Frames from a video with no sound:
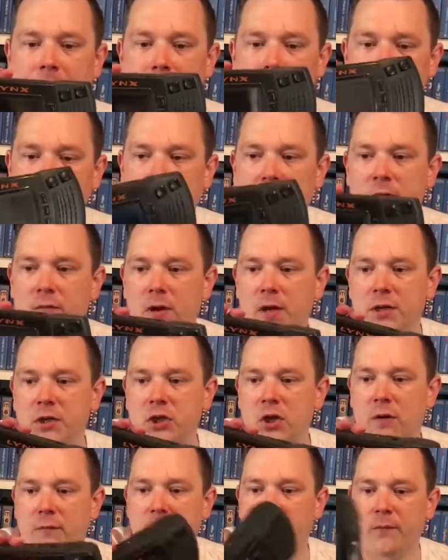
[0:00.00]
Really, really
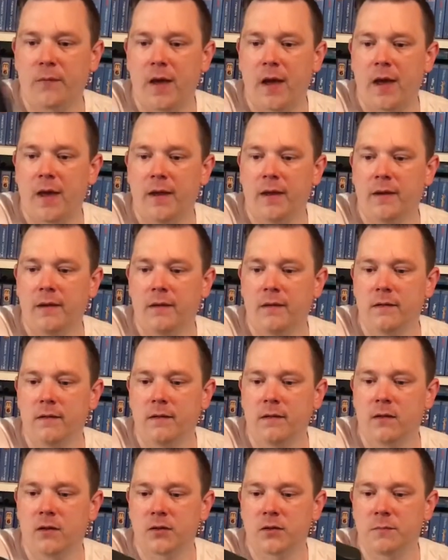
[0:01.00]
chuffed with that. In
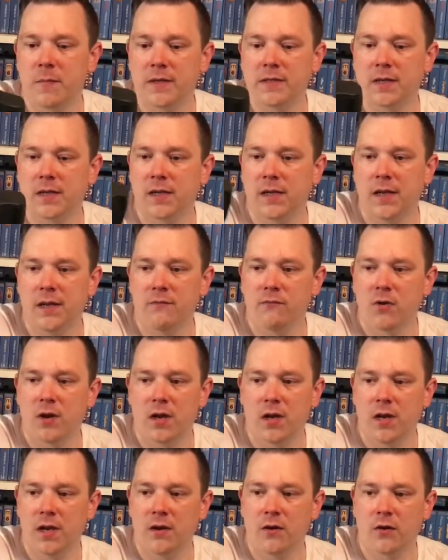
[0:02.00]
cosmetically
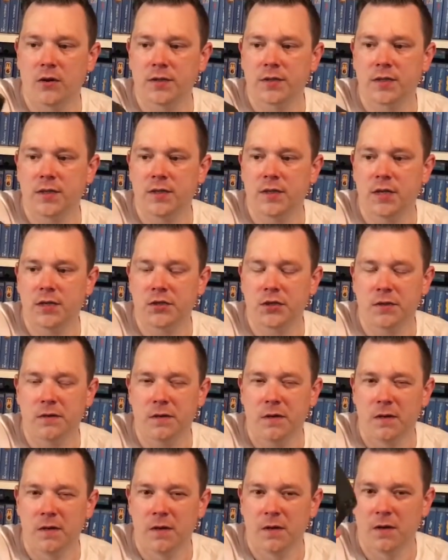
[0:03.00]
really nice condition.
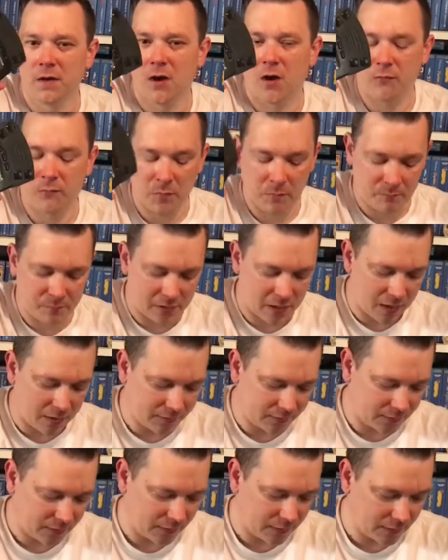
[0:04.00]
I've been
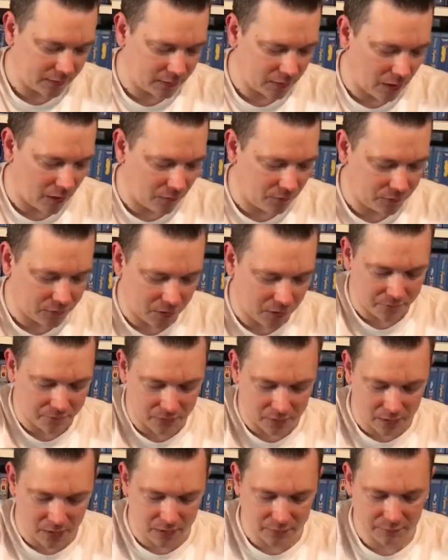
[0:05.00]
blasting this loads
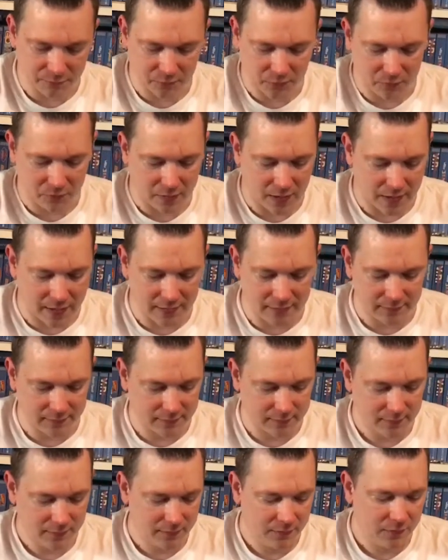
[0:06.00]
the last few days.
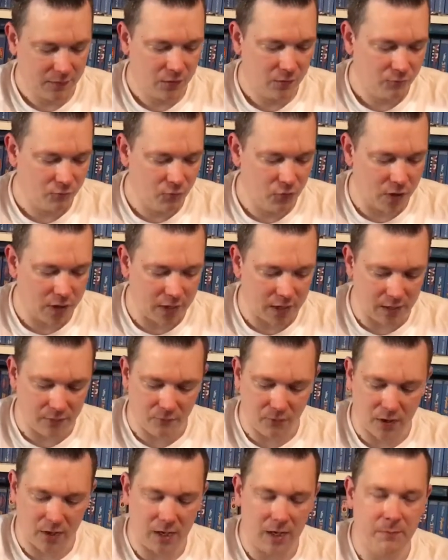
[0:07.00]
Really,
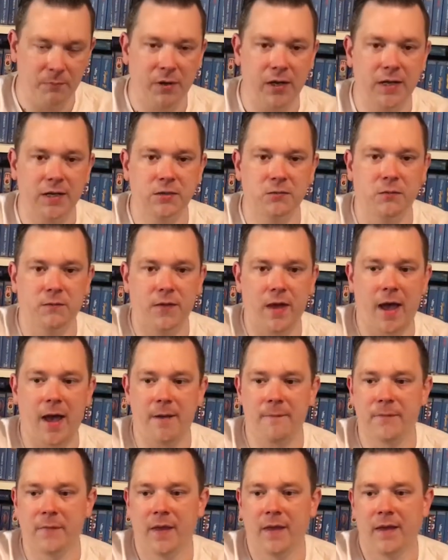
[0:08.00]
really pleased with
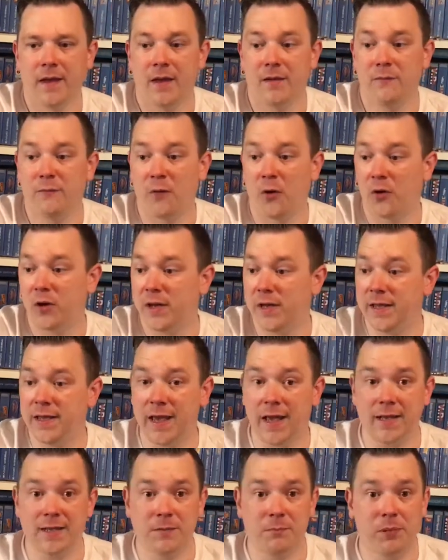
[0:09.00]
that. And finally
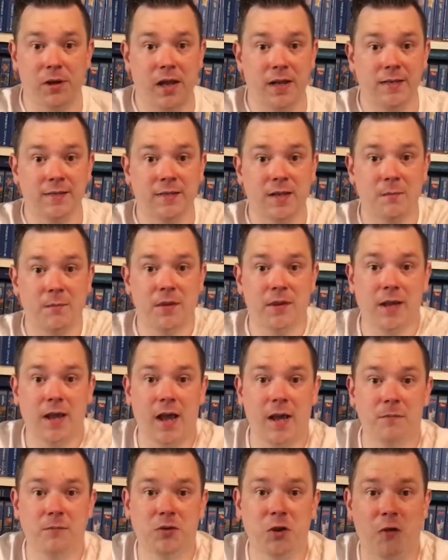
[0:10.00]
getting to play some of the
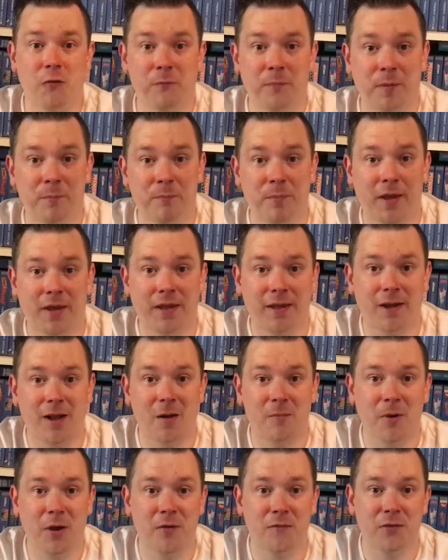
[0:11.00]
games I've been picking
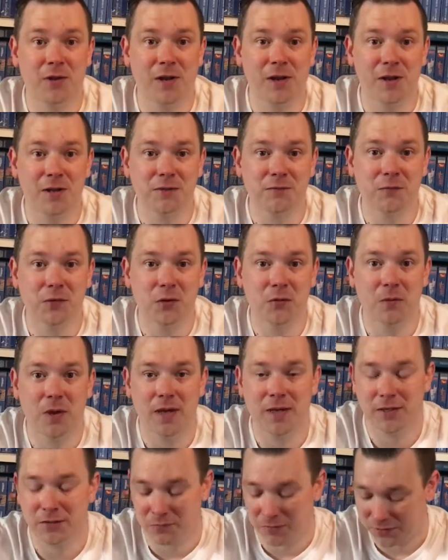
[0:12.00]
up over the last few
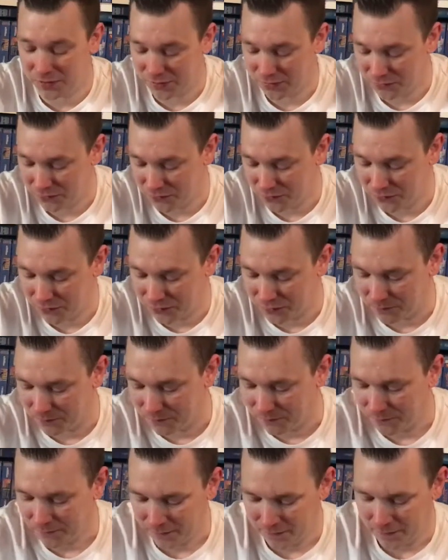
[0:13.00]
weeks, which is awesome.
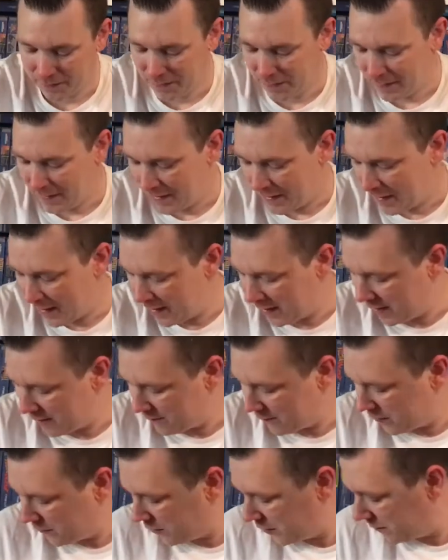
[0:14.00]

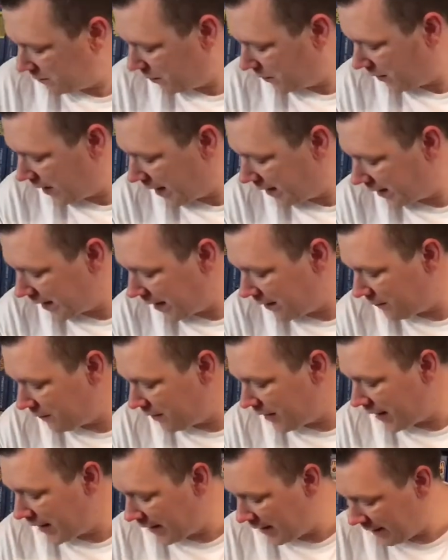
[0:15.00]
I'll just put that down
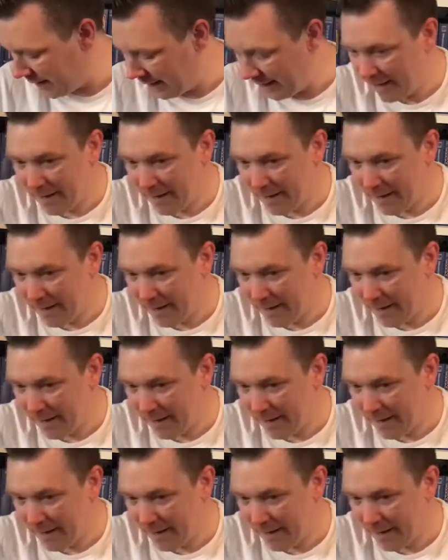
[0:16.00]
there.